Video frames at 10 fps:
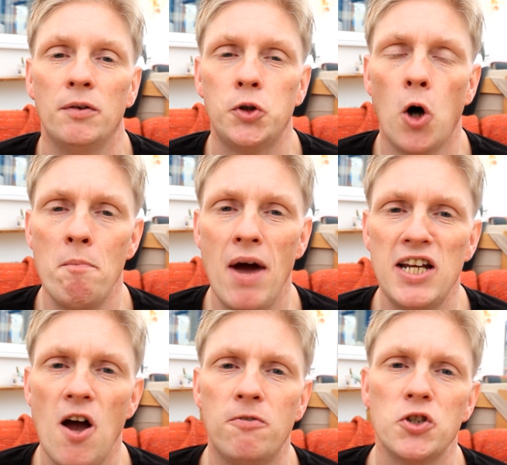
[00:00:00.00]
Sure,
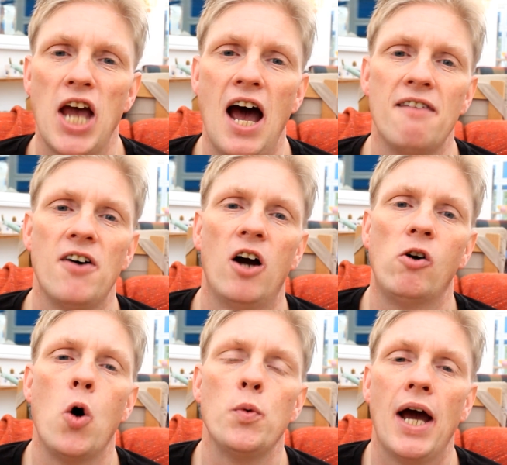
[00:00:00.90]
many of us have
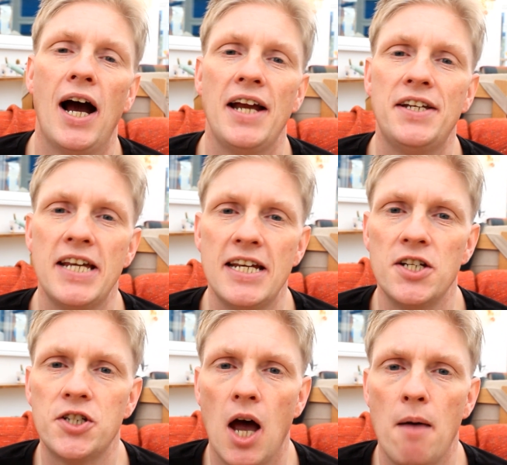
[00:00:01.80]
our own
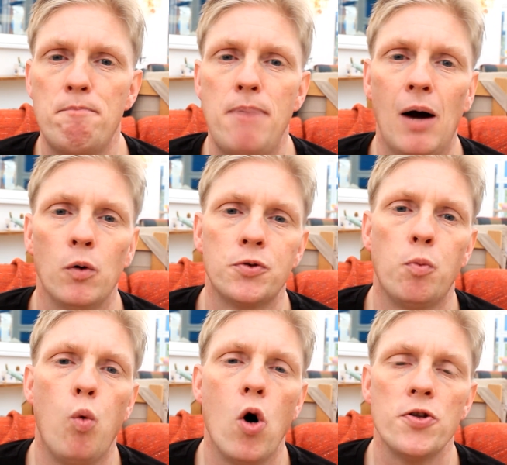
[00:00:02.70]
ideas about
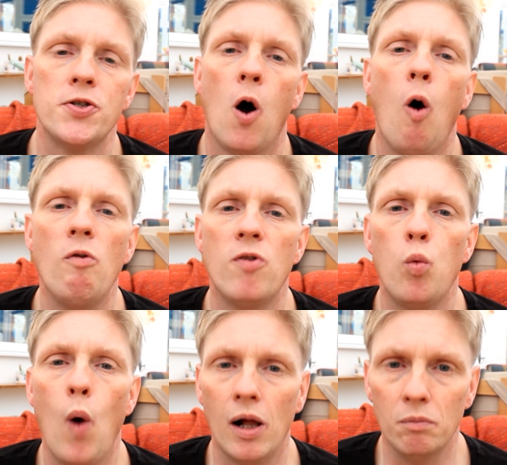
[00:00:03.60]
what
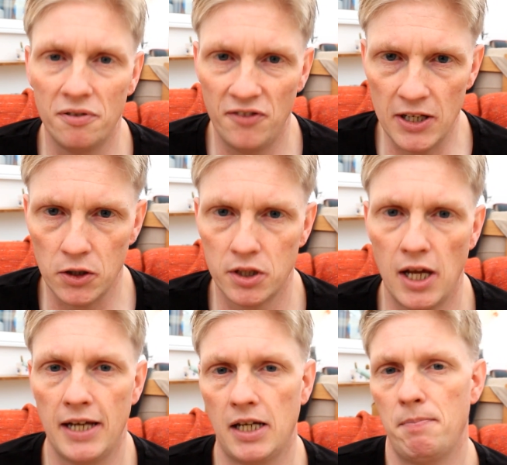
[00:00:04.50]
overwhelm feels
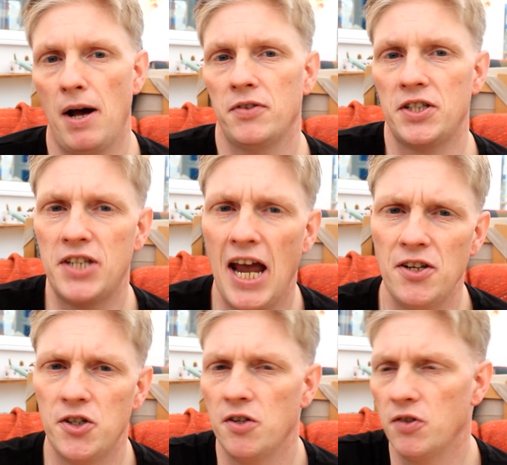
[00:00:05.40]
like, about the
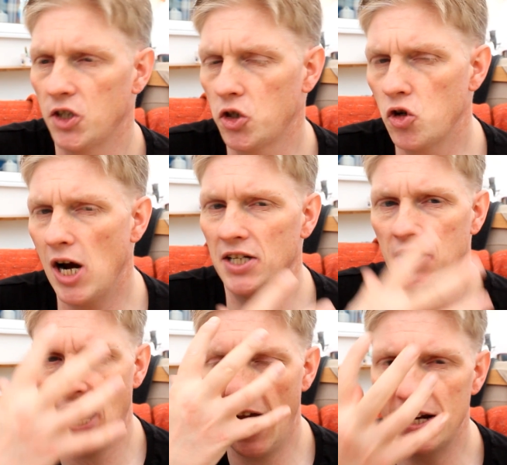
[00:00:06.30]
tension, the stress,
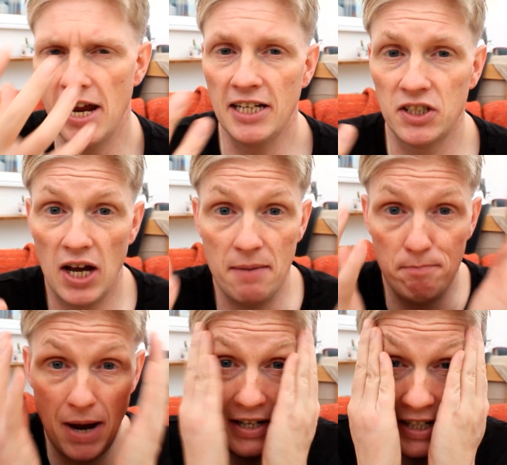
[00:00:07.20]
the headaches, that
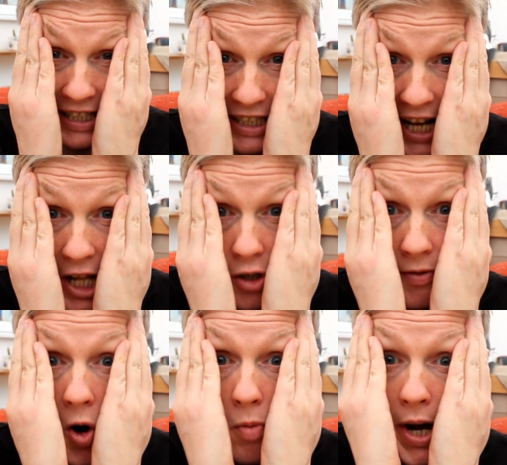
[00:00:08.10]
impending sense
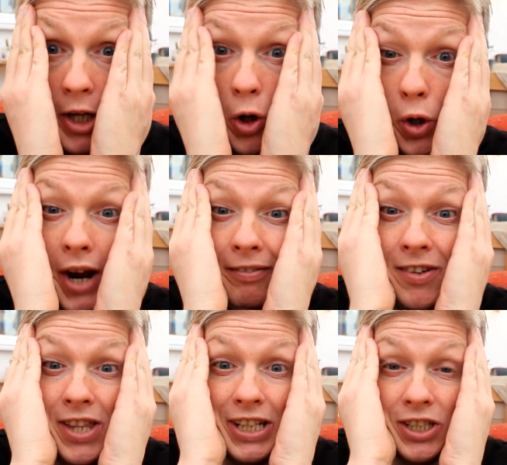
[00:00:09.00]
of, oh my God,
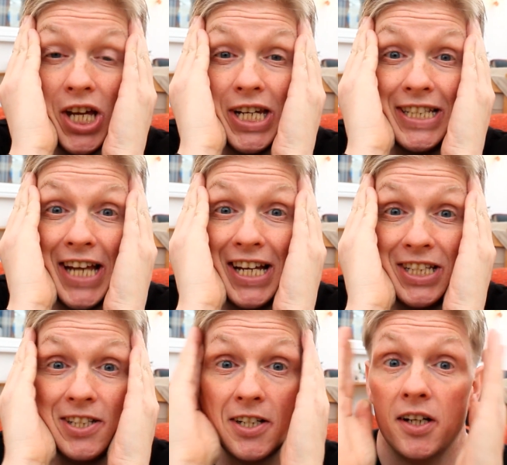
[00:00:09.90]
everything's a
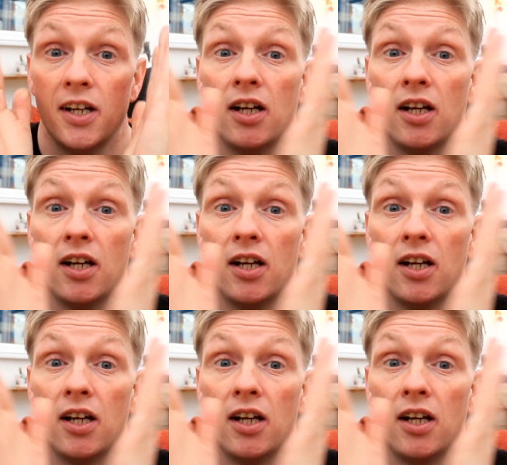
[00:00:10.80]
disaster.